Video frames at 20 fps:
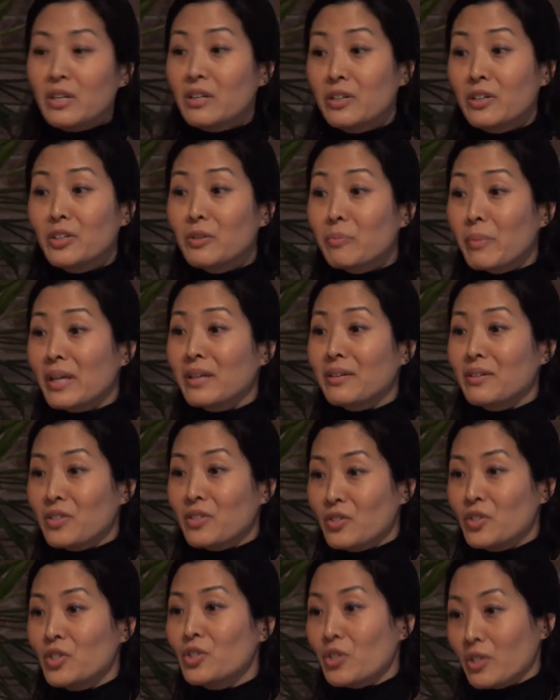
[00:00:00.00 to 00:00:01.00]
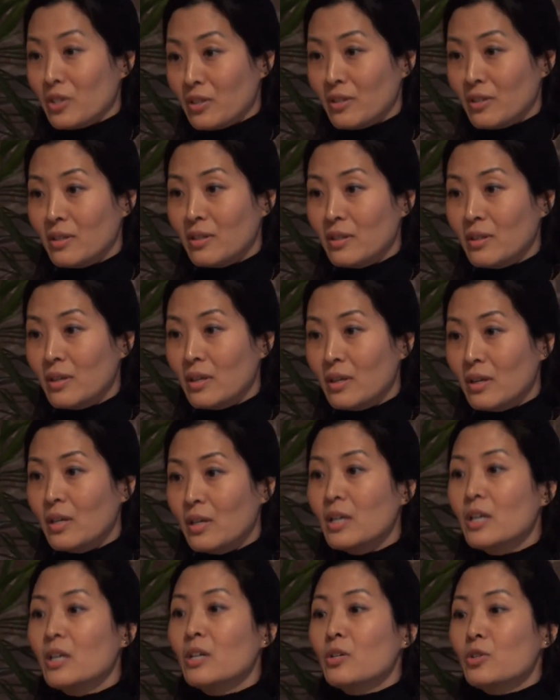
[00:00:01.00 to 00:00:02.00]
He couldn't make a decision.
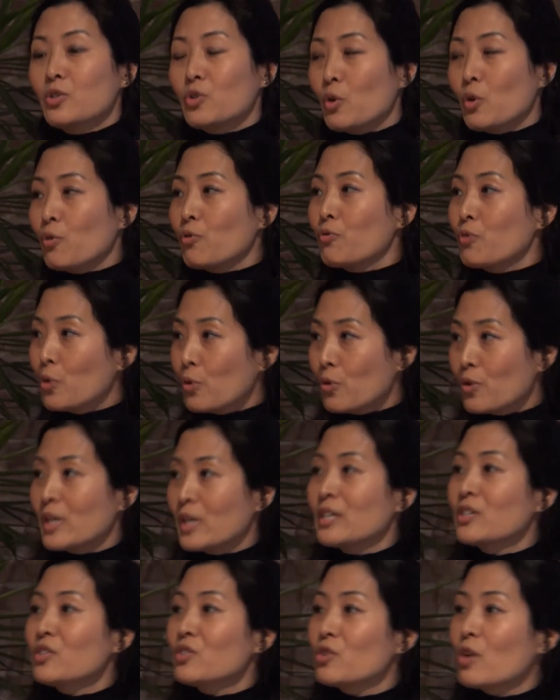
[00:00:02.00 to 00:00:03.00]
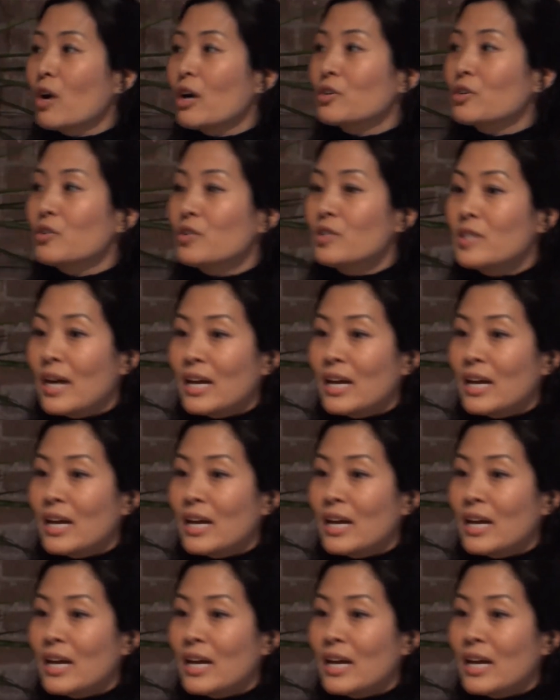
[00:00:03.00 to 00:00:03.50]
So through this, Dr.